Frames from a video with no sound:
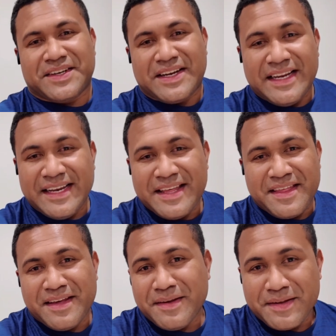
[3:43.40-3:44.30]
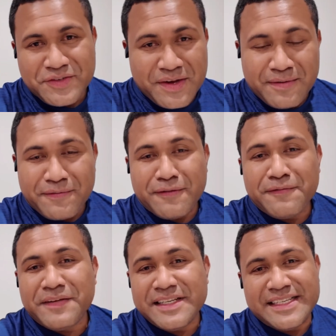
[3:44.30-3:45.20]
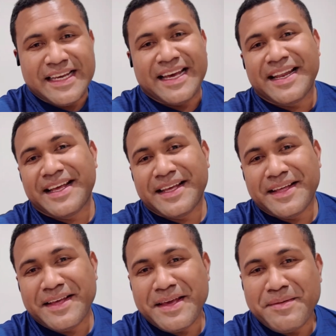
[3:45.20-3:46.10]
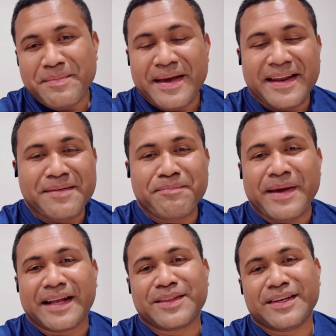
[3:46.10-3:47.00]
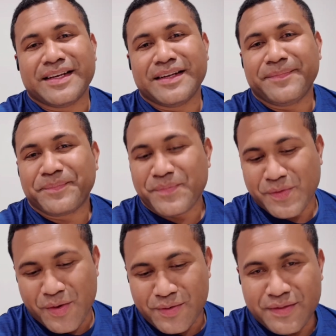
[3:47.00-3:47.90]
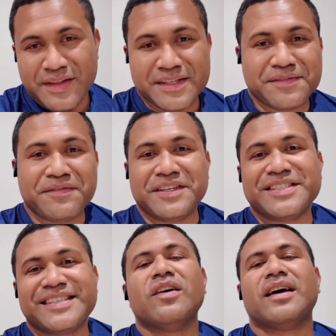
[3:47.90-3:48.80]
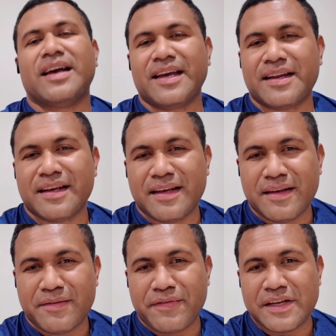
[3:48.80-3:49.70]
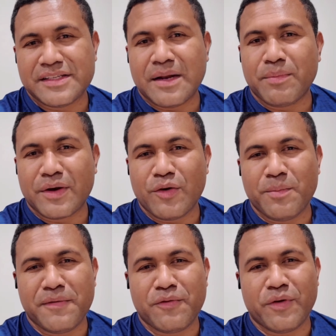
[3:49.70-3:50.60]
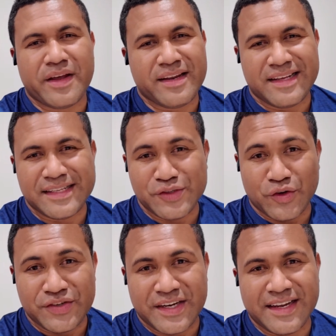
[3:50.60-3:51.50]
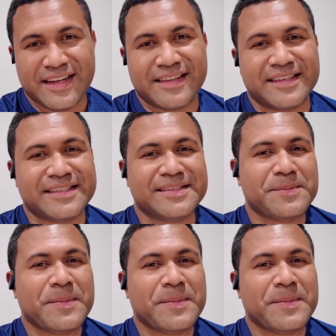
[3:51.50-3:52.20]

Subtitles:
Clearly the travel from Fiji had a bad impact on this fish. I had a fresh albacore before and it's not dry like this.